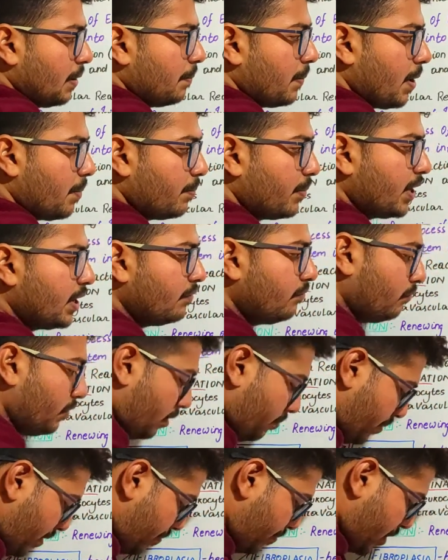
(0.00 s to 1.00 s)
membrane
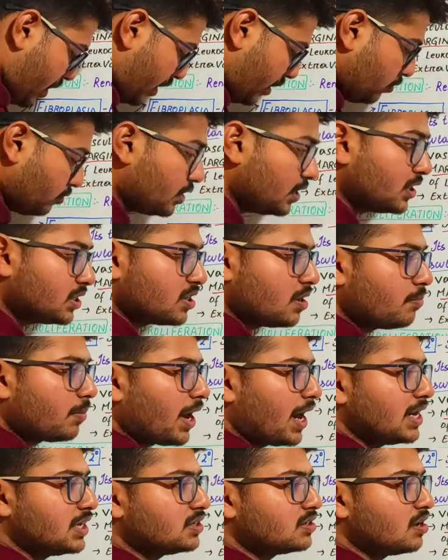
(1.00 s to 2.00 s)
will be producing some
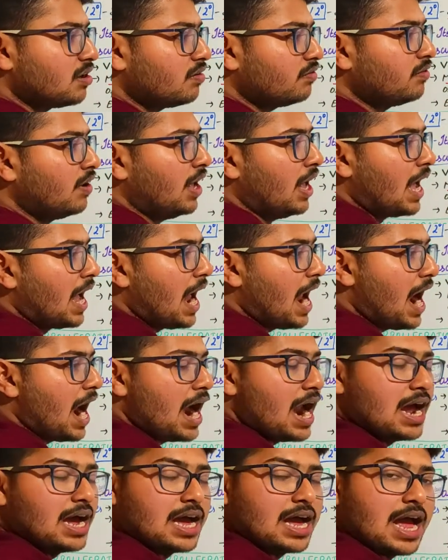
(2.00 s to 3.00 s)
kinds of
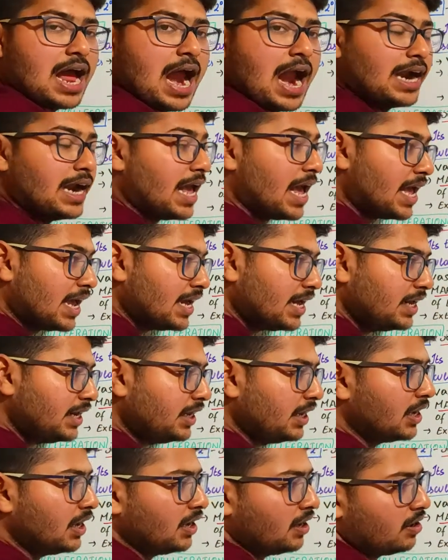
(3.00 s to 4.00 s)

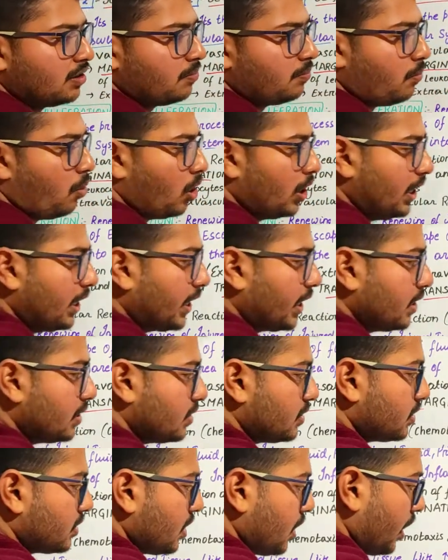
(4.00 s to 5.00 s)
adherent
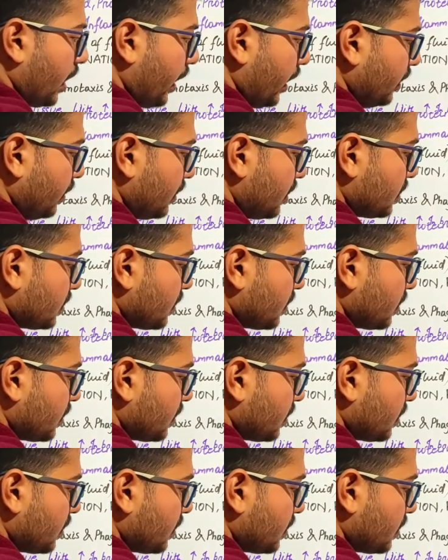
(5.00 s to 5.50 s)
molecules in the